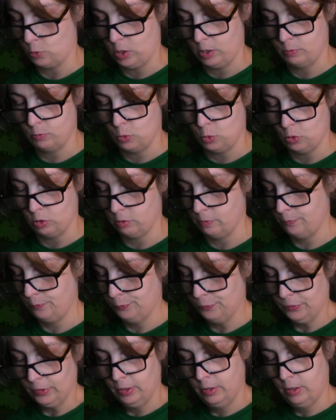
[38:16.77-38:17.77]
One more
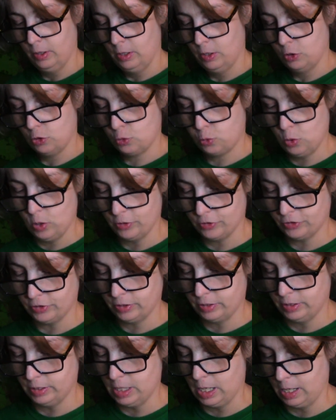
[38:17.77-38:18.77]
twist
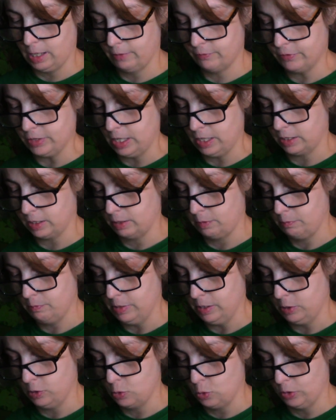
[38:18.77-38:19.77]
of the knife, taking
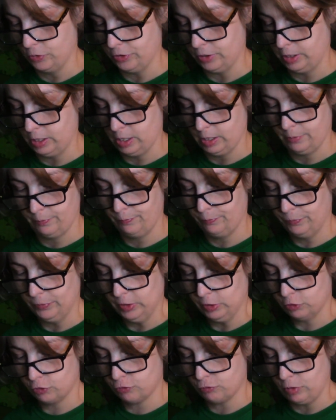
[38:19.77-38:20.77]
me north again,
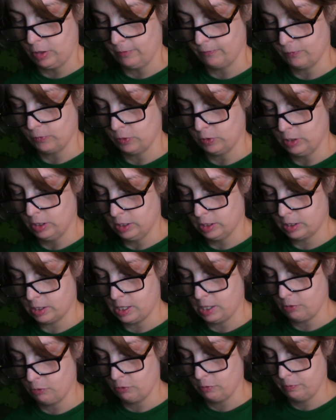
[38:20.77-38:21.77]
straight for
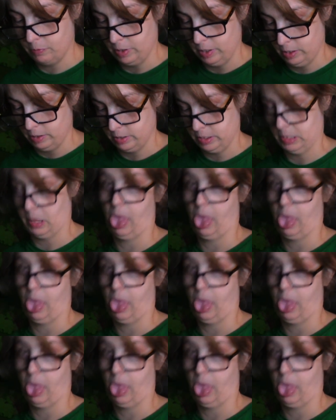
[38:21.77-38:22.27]
Charybdis.